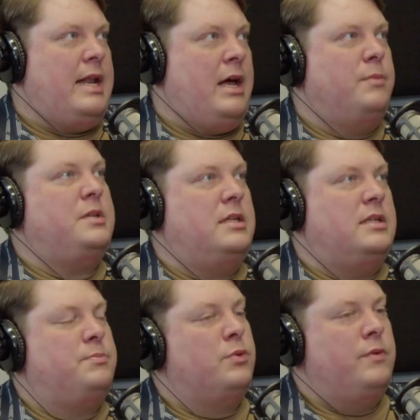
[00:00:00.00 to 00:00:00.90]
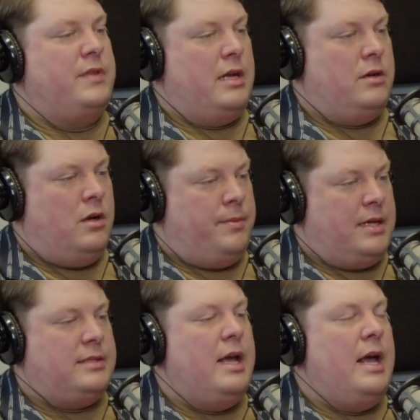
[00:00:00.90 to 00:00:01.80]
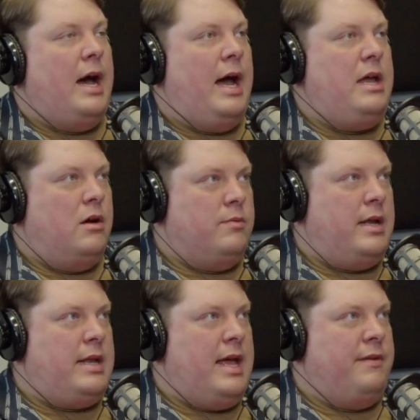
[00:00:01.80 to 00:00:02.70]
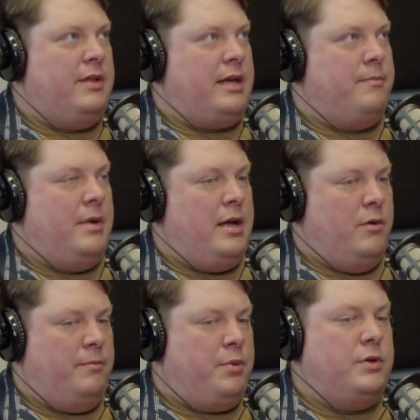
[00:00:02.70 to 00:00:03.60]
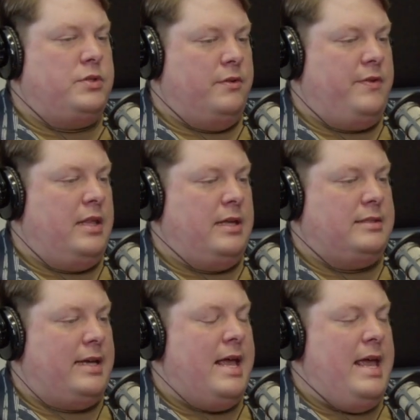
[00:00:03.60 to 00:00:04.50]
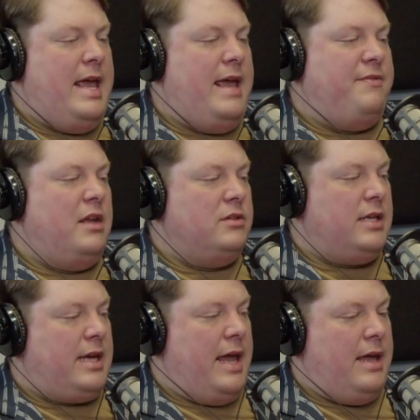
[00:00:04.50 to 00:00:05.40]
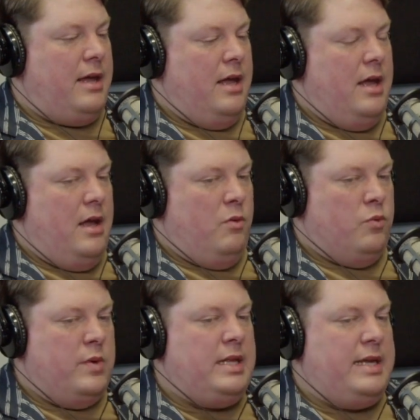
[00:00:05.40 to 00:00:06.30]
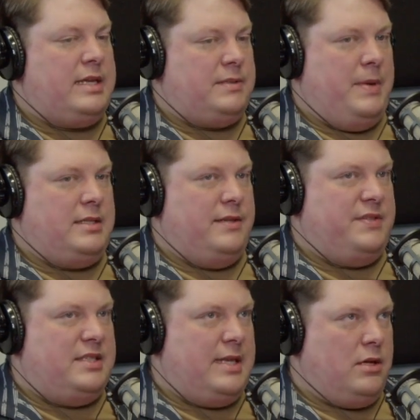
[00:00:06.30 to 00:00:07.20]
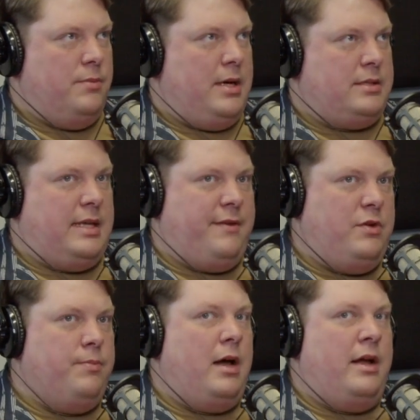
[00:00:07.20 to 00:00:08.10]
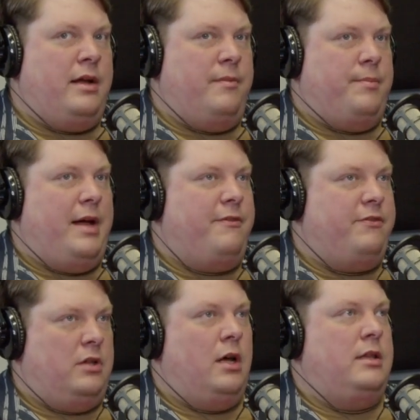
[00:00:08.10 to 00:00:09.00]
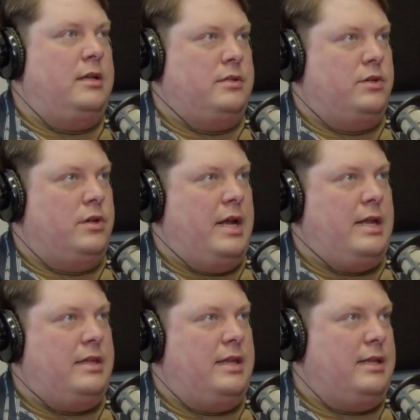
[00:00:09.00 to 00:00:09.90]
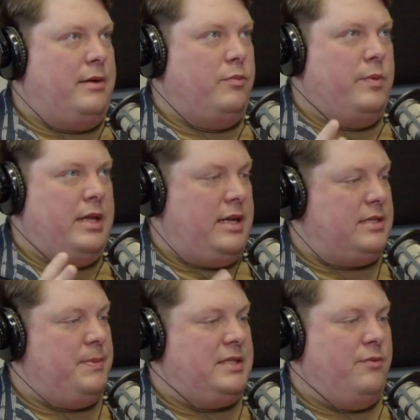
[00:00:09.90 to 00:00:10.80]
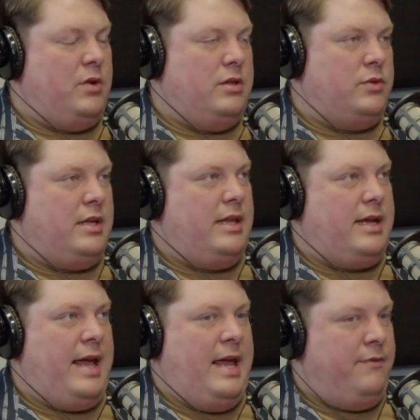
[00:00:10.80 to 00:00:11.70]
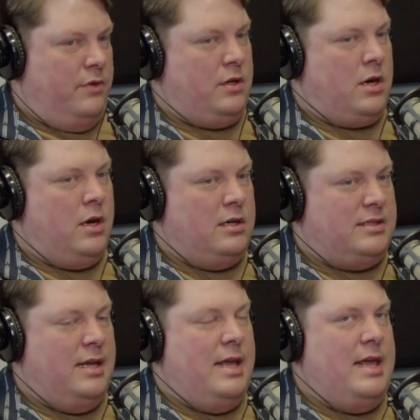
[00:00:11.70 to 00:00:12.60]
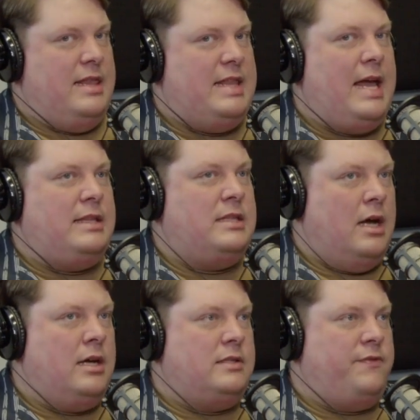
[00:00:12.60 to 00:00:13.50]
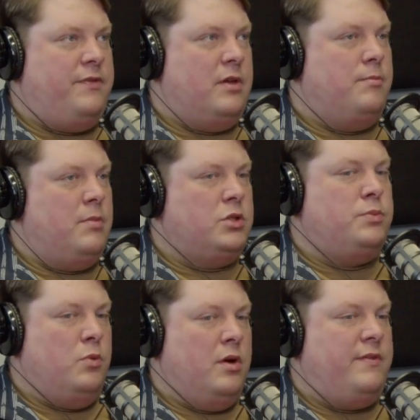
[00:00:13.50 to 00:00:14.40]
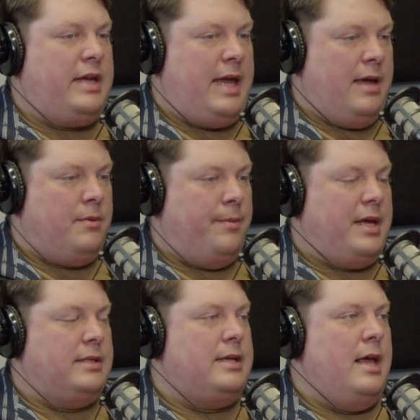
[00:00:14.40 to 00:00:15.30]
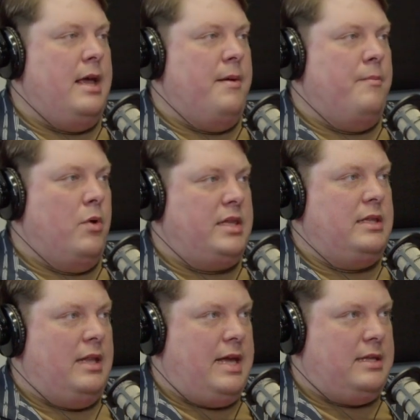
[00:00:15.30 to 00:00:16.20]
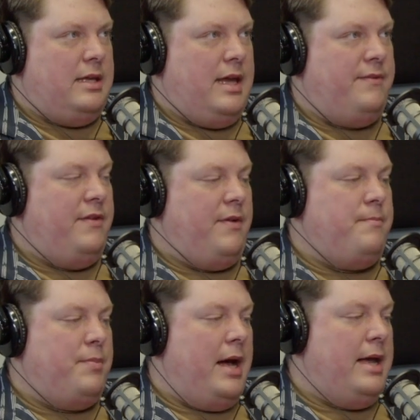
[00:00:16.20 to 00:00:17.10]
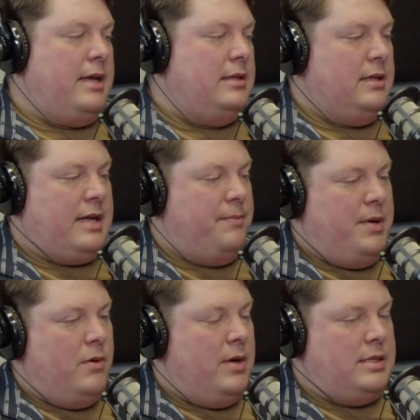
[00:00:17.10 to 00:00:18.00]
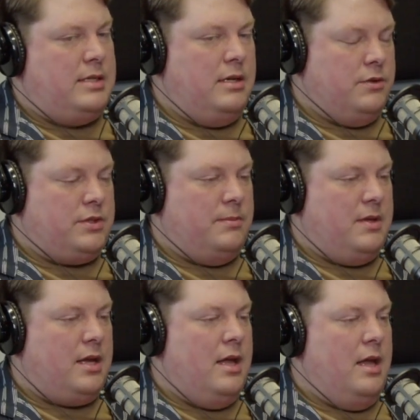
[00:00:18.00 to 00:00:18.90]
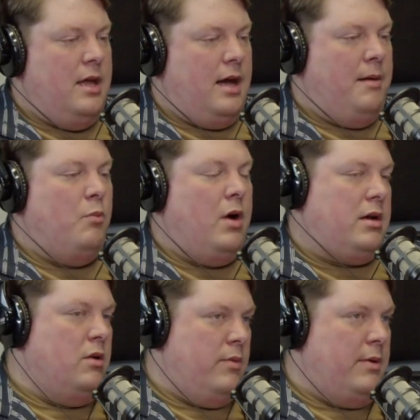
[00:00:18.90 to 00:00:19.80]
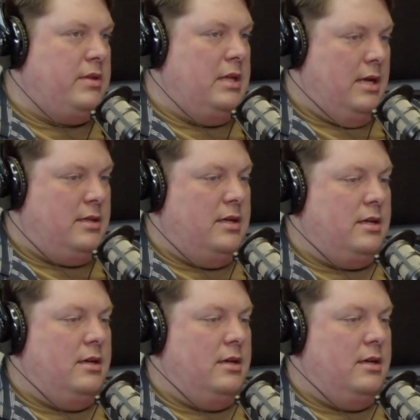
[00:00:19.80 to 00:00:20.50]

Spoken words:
help to disprove that at all because I already have like my own personal feelings. Like if there's like a really expensive single box, like if you buy Flawless or anything like really expensive where there's only like a handful of cards, that does feel much more of a gamble because more than likely, even if I'm buying in like a PYT or something, I'm walking away with nothing.